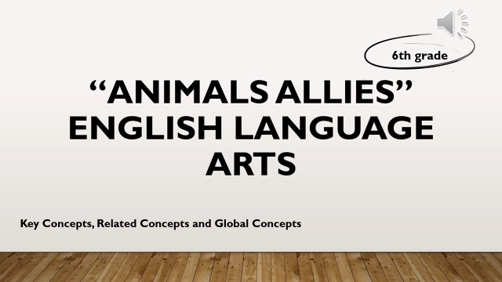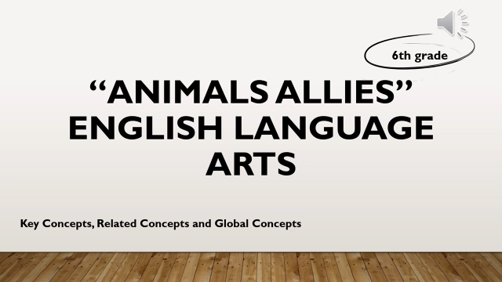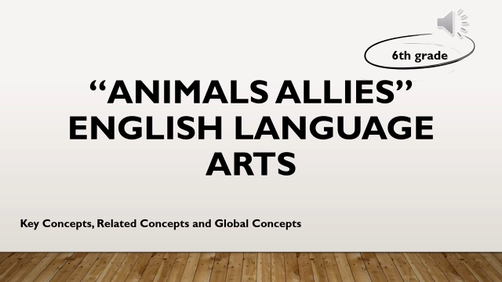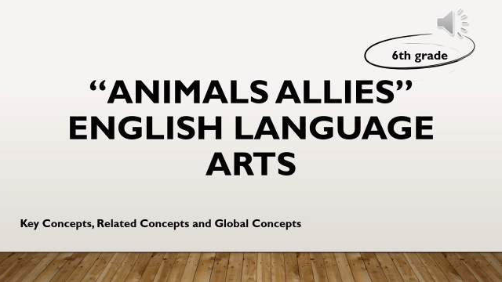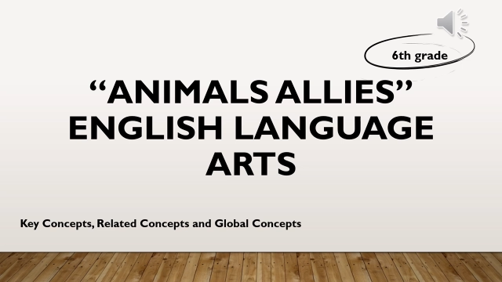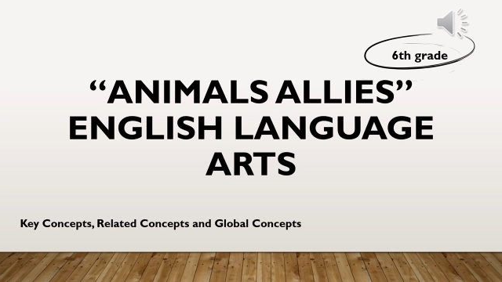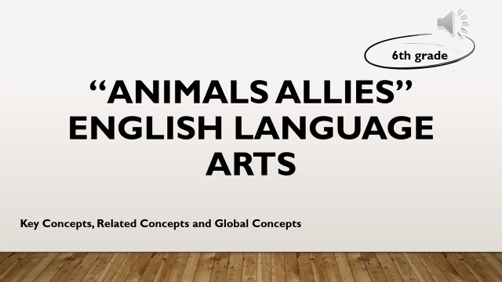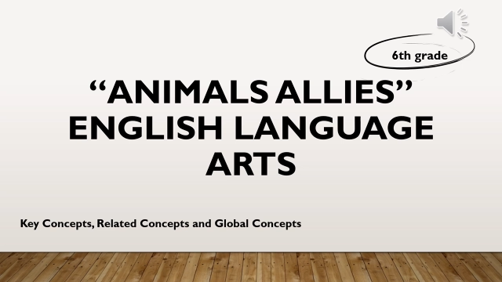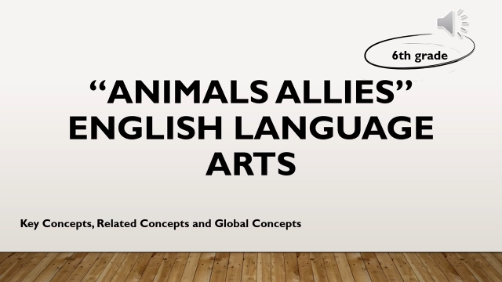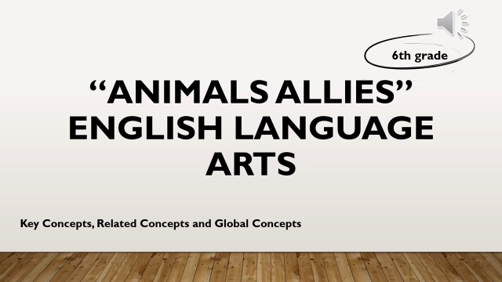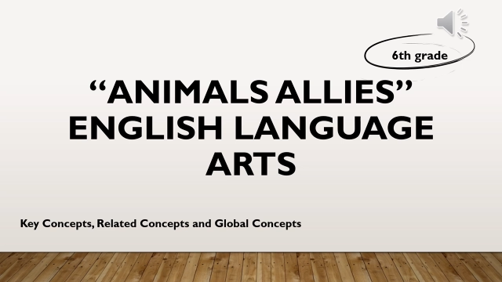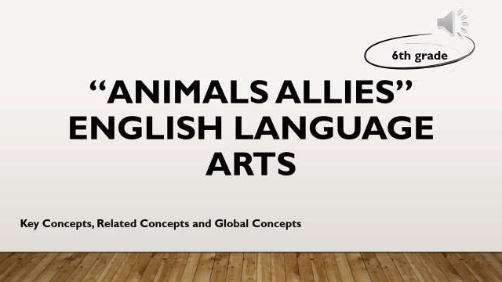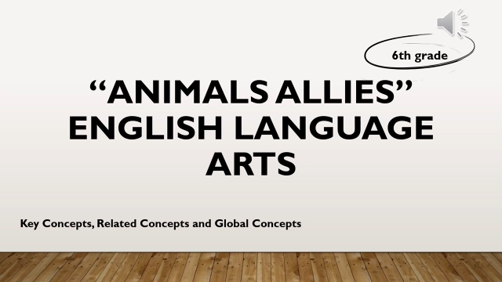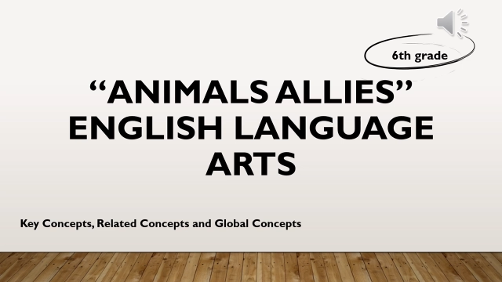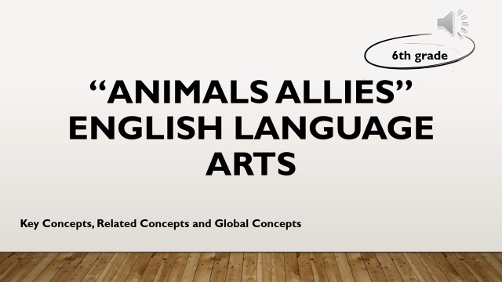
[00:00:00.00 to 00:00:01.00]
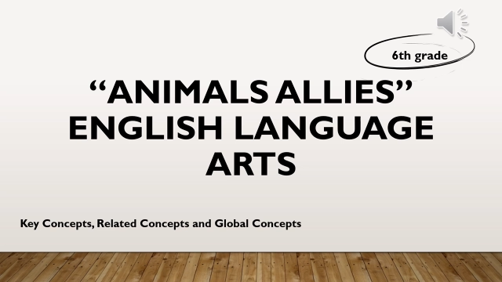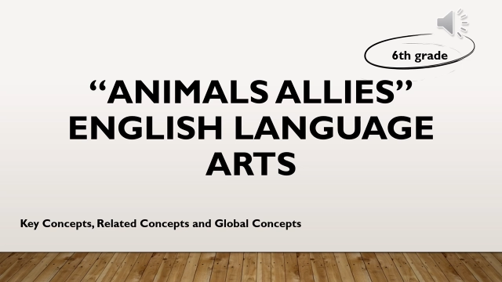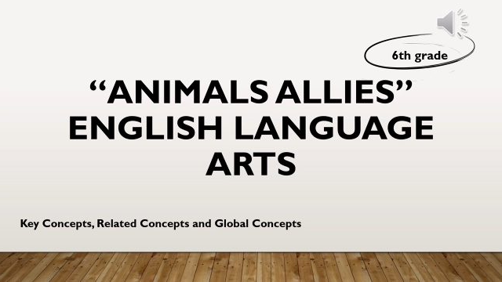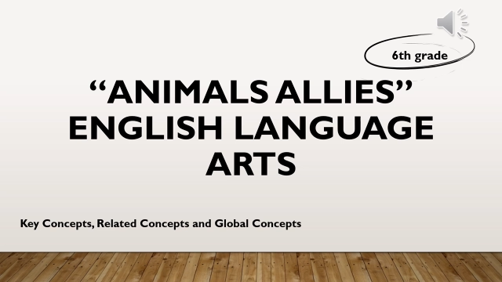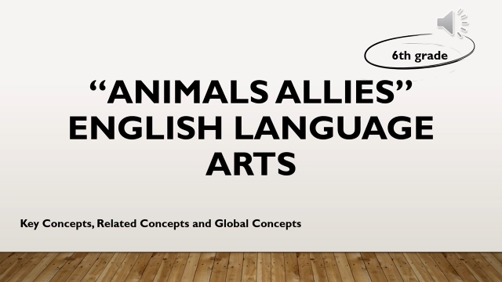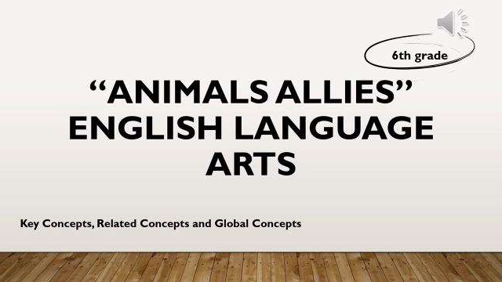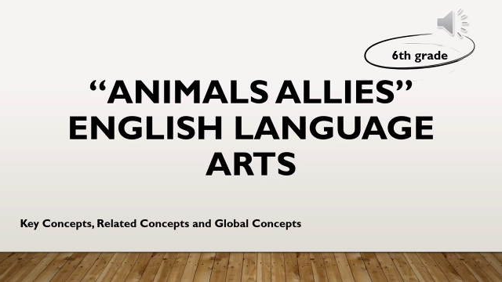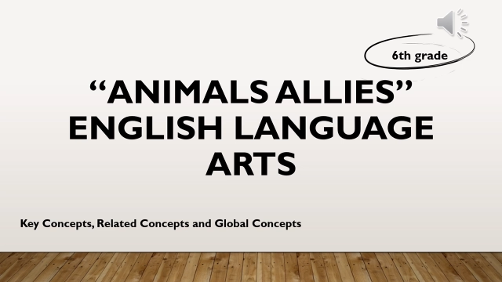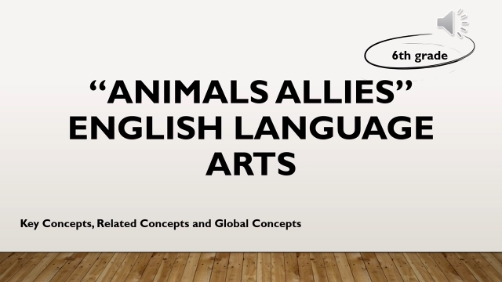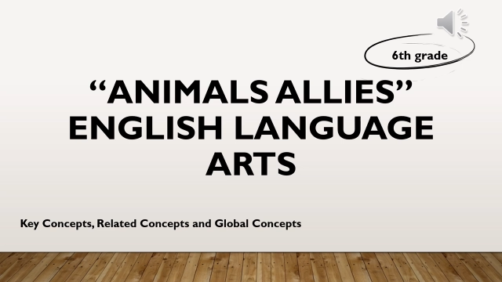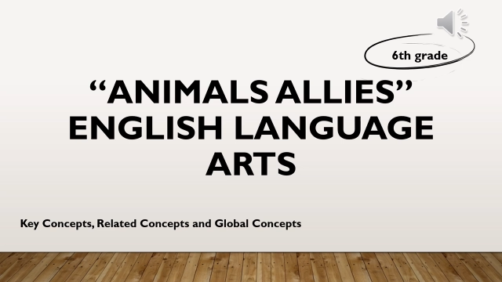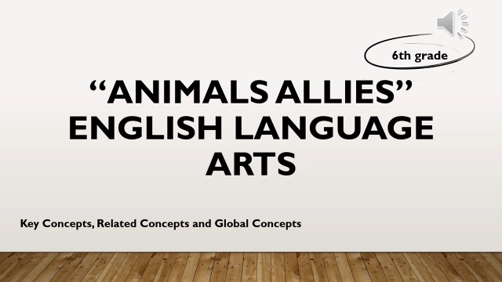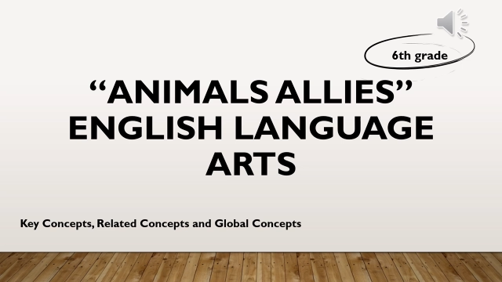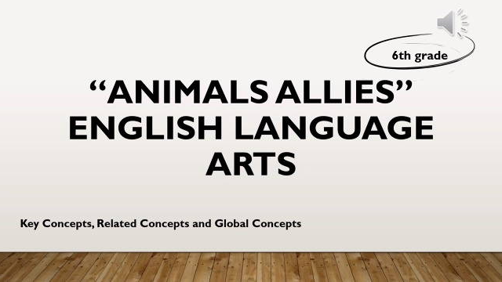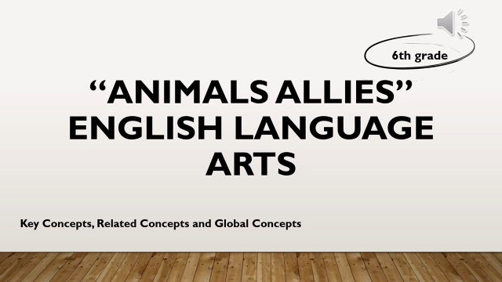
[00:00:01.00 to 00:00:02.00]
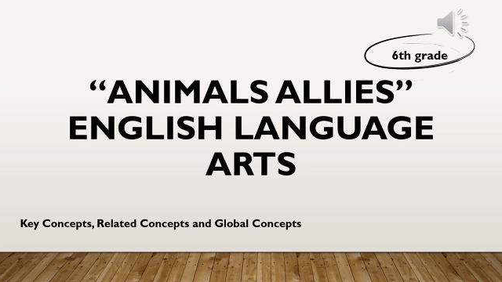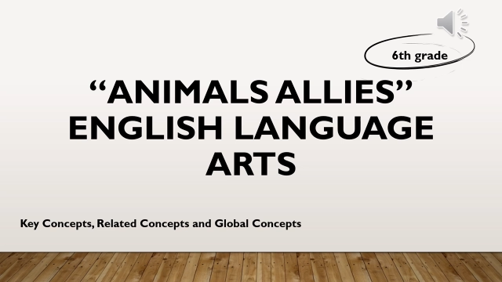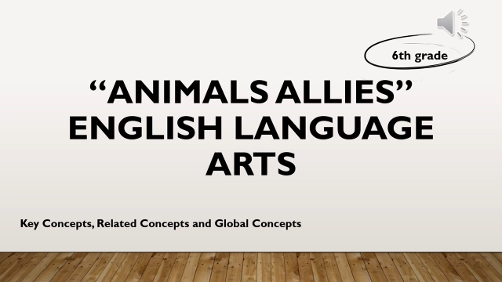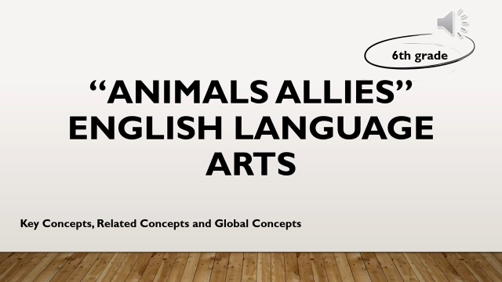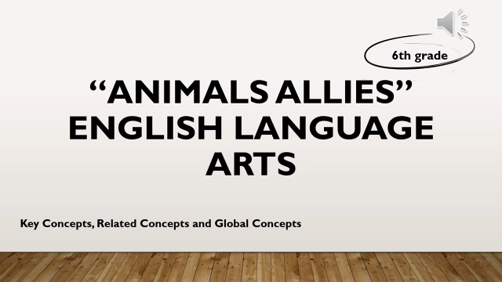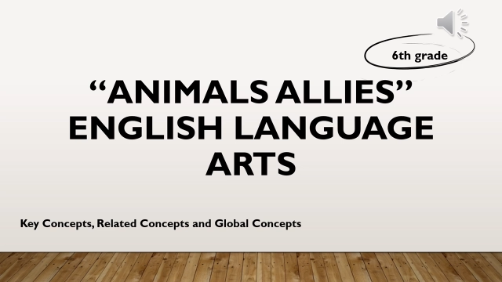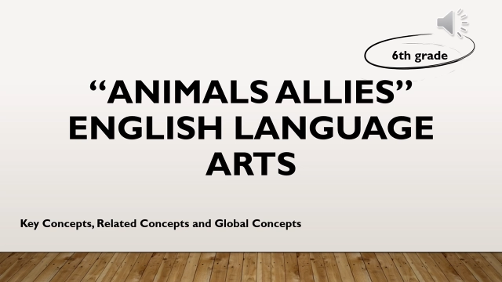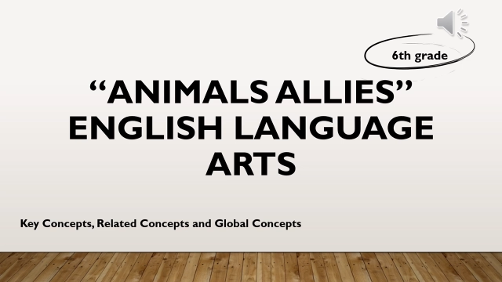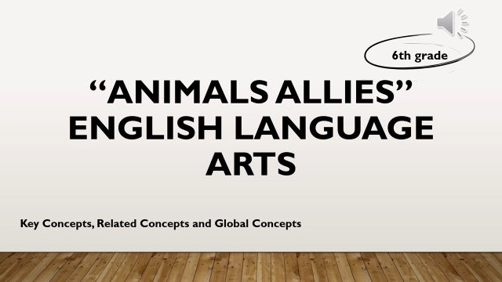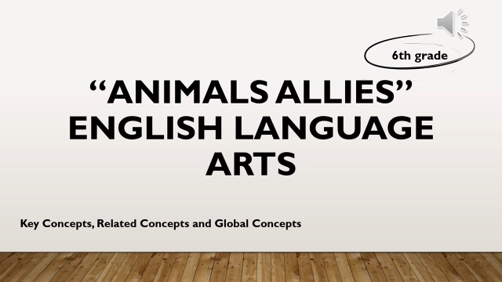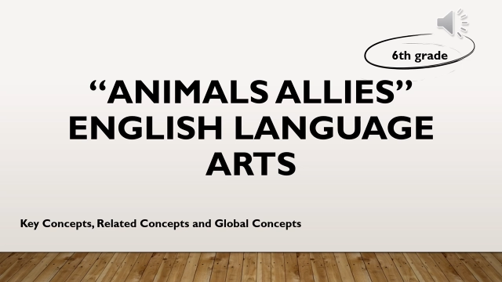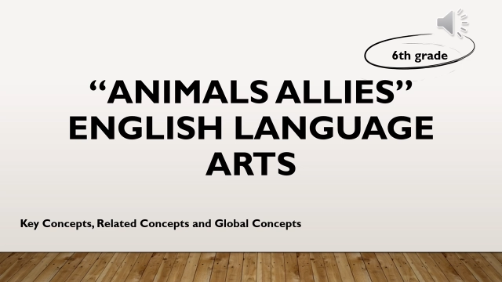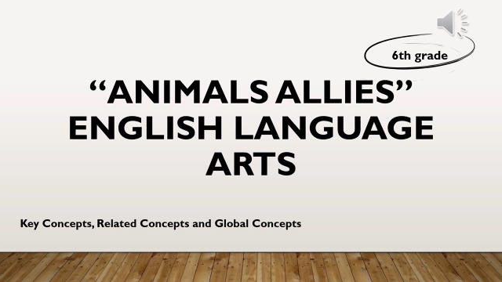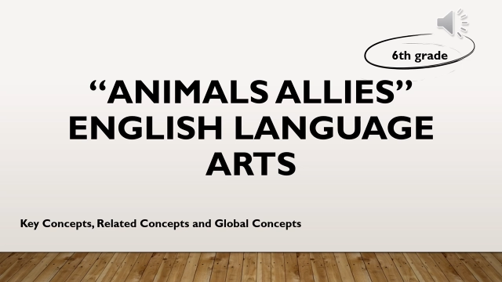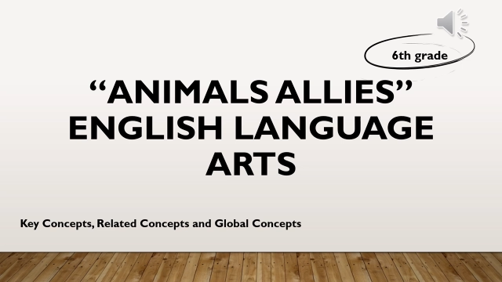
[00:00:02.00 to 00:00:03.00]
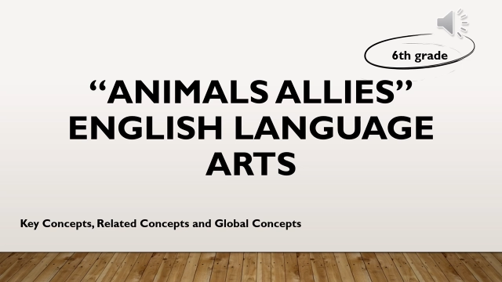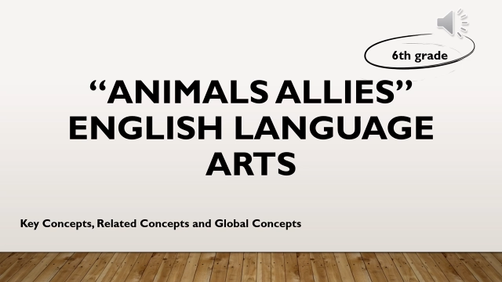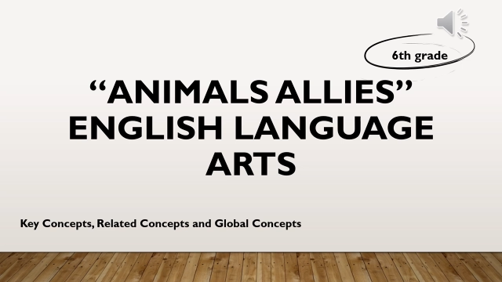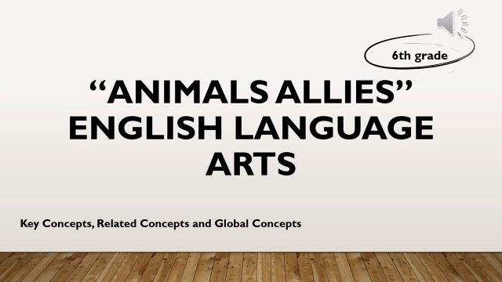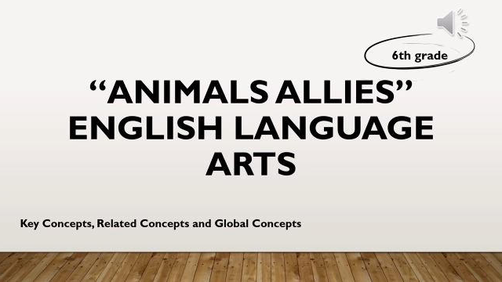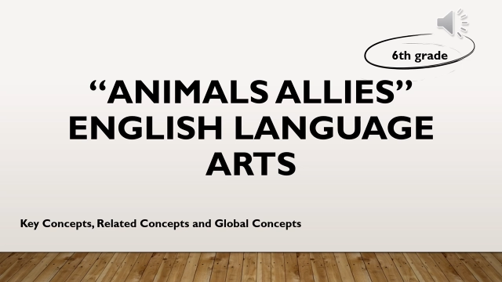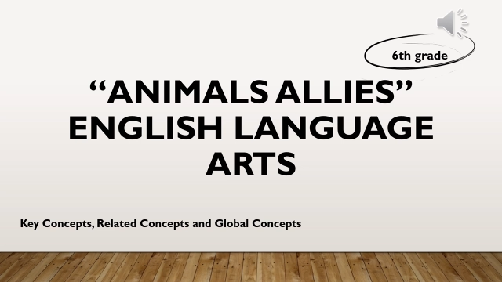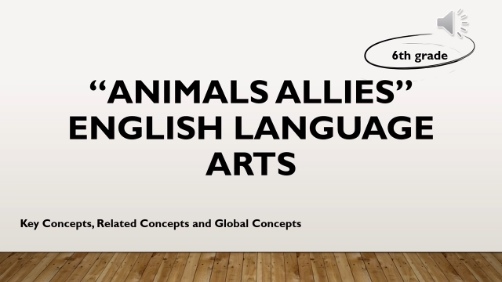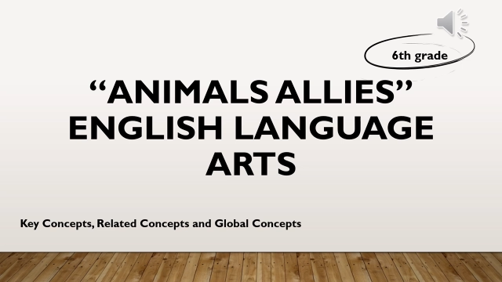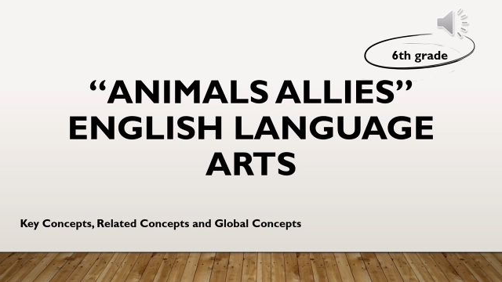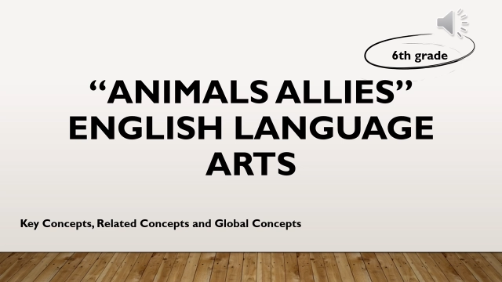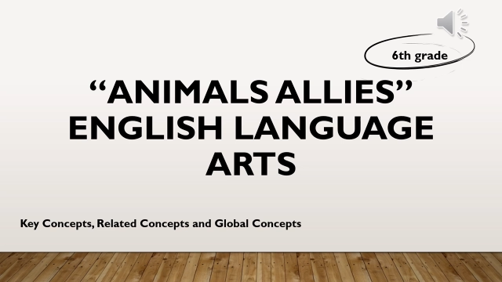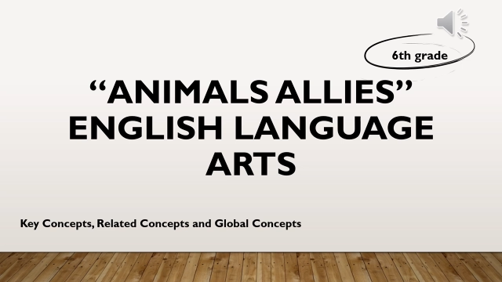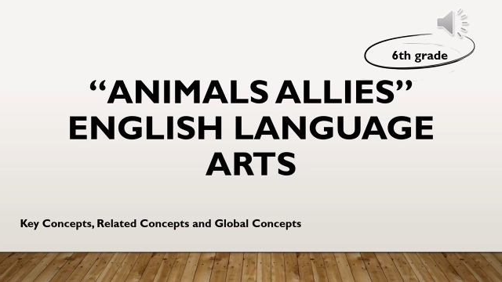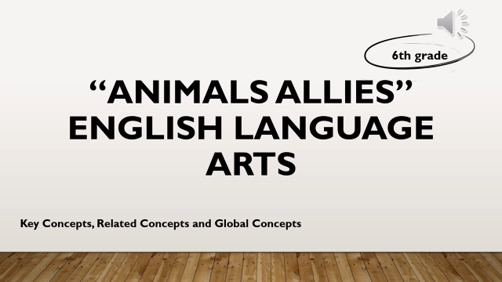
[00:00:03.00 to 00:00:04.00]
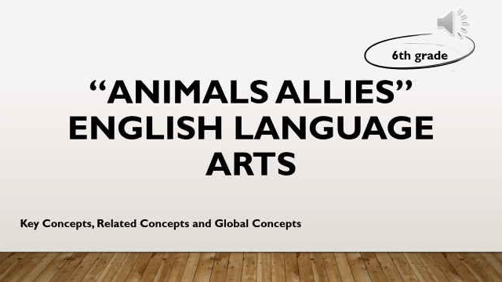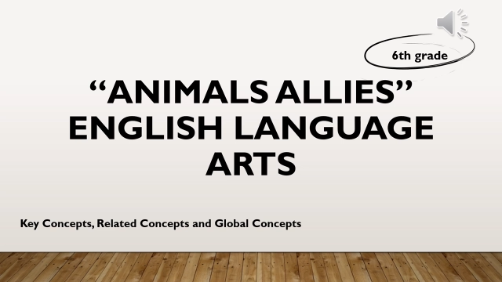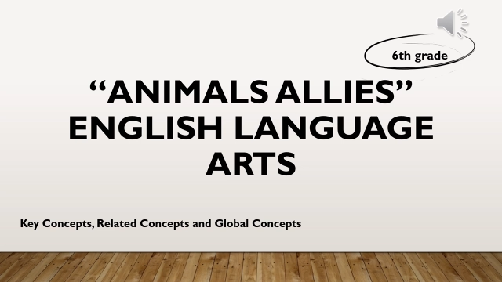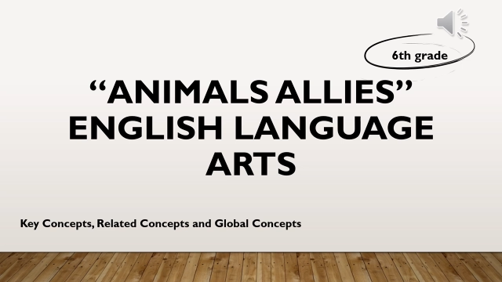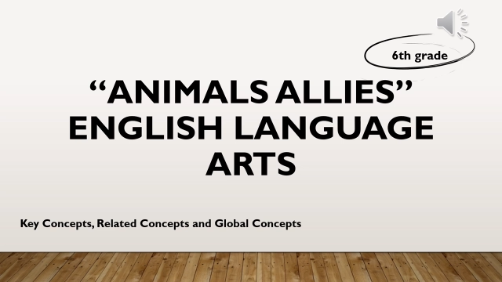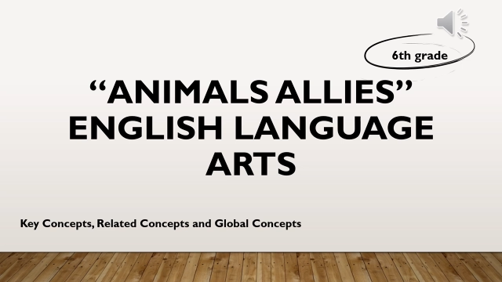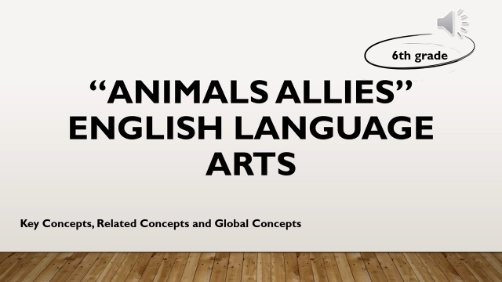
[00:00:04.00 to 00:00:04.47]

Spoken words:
No face is visible, so there are no lips to read.